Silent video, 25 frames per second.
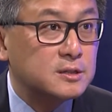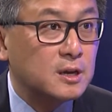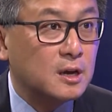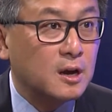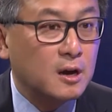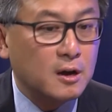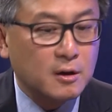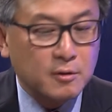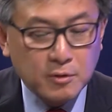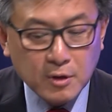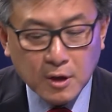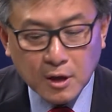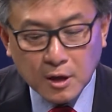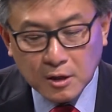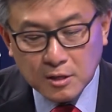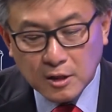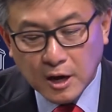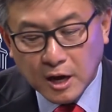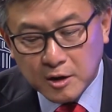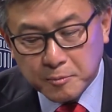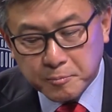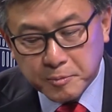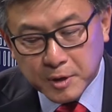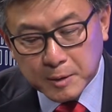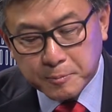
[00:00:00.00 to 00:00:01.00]
A
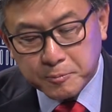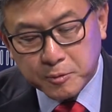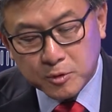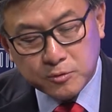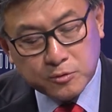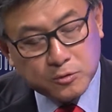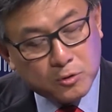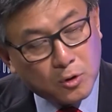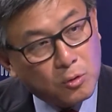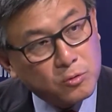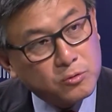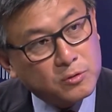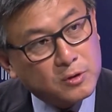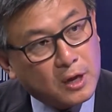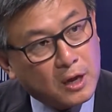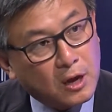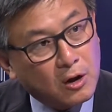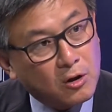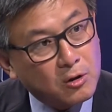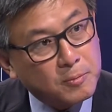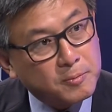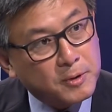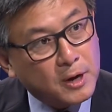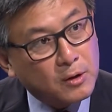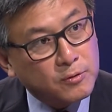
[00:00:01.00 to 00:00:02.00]
lot of people don't
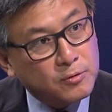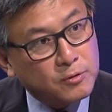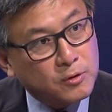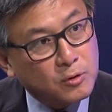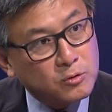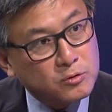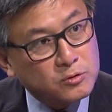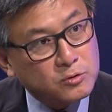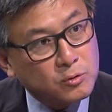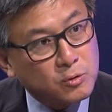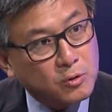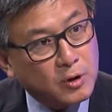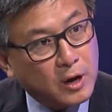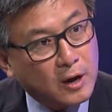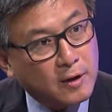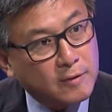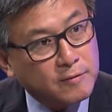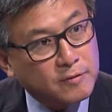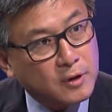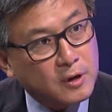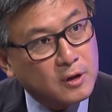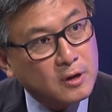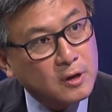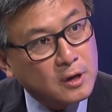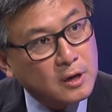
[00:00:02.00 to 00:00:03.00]
care about those who
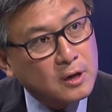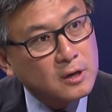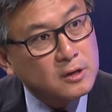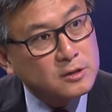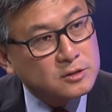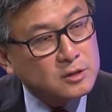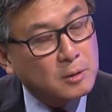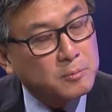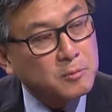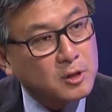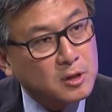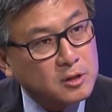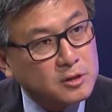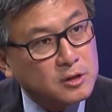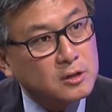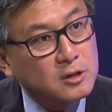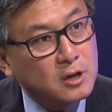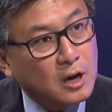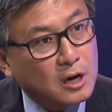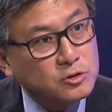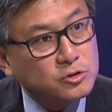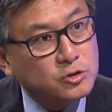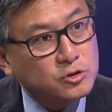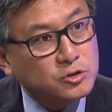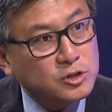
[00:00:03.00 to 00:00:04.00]
have some of the
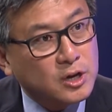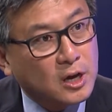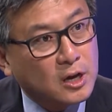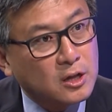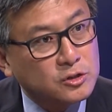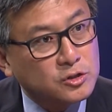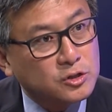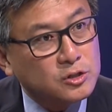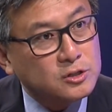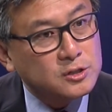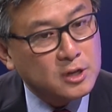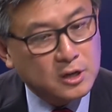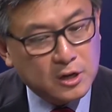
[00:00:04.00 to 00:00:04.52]
larger challenges,